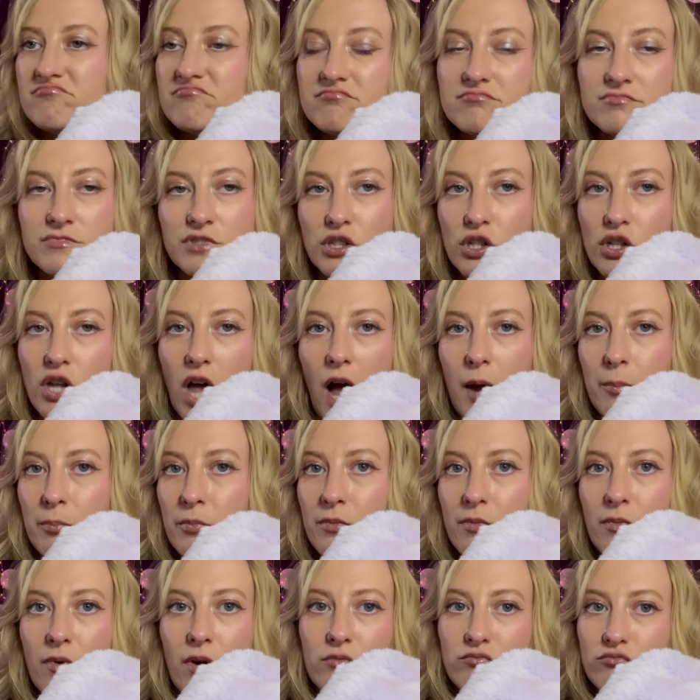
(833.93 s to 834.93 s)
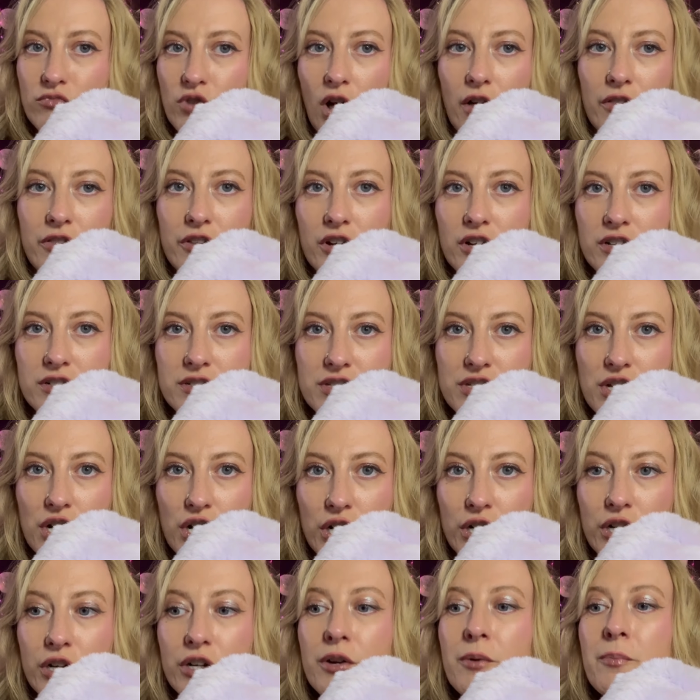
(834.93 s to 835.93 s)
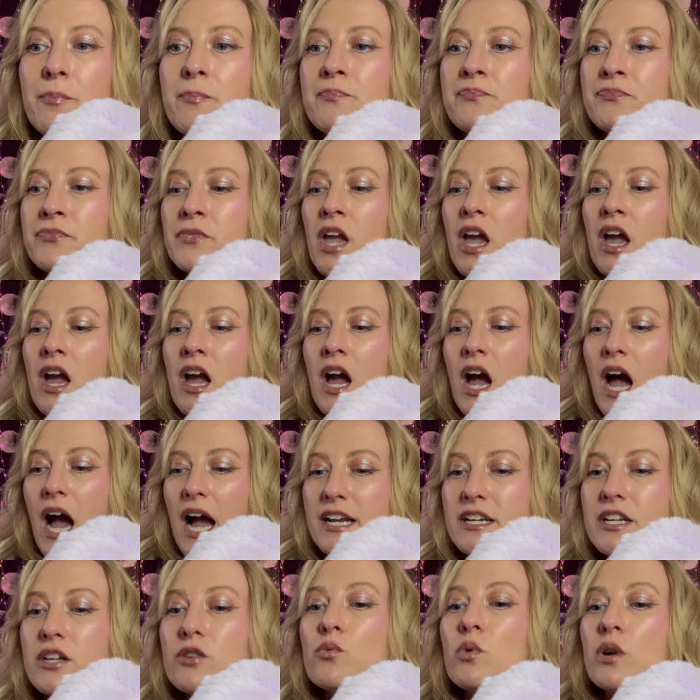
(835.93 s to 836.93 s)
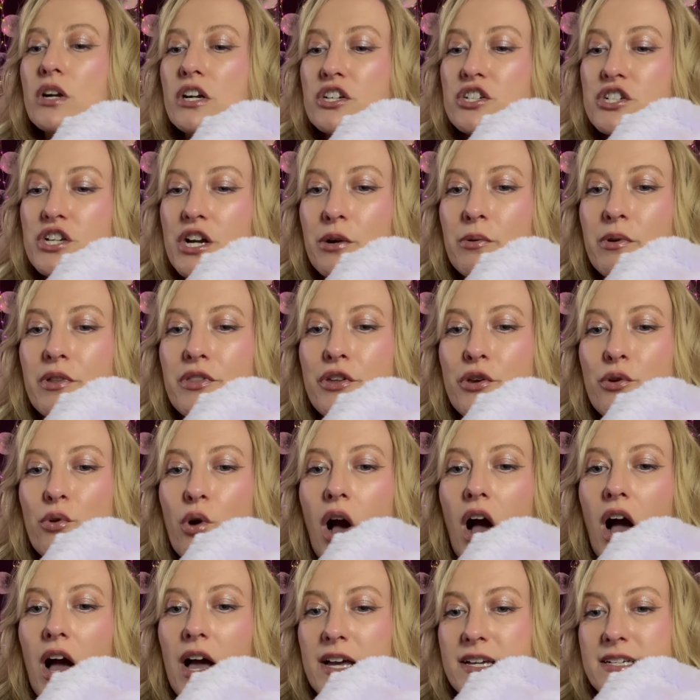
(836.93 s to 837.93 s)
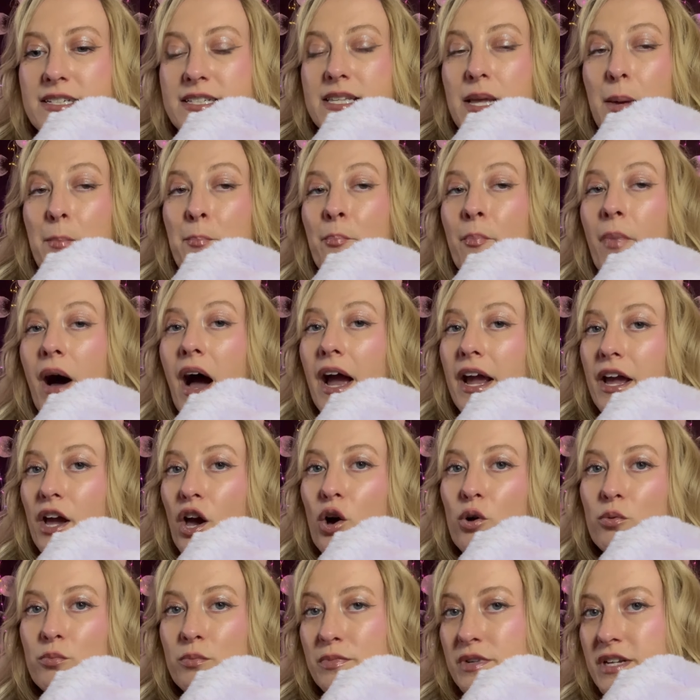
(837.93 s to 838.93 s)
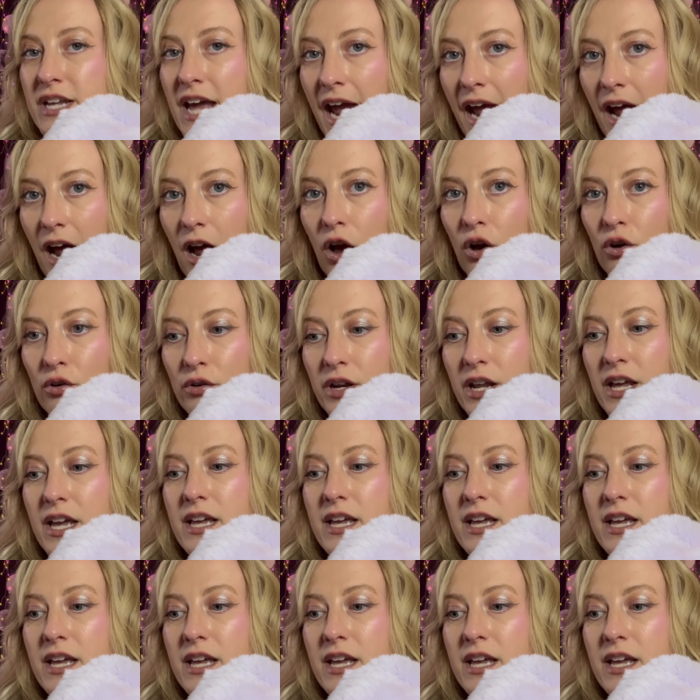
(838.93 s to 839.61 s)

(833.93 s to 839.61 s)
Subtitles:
I'm not the concern. I did want to share with you guys, my hometown